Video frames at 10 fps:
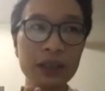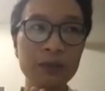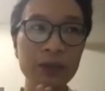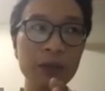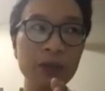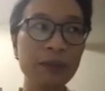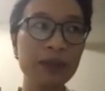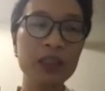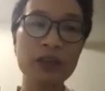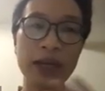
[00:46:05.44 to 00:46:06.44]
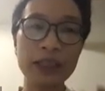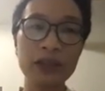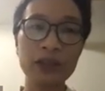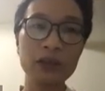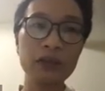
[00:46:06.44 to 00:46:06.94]
that people have been trying
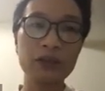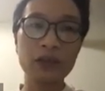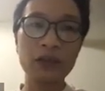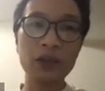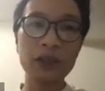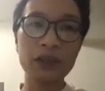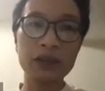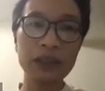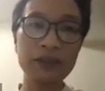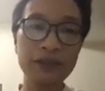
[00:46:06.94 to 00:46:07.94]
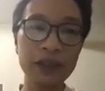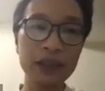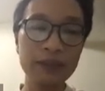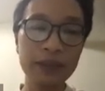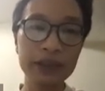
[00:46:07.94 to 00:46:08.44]
to do for, you know, infinite
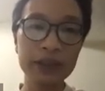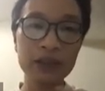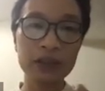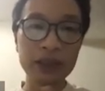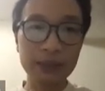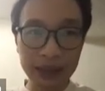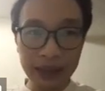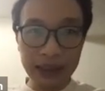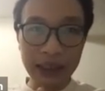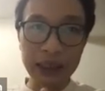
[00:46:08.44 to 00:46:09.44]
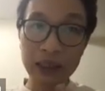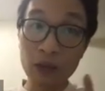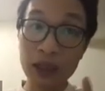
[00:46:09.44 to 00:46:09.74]
dimensions or something like that, and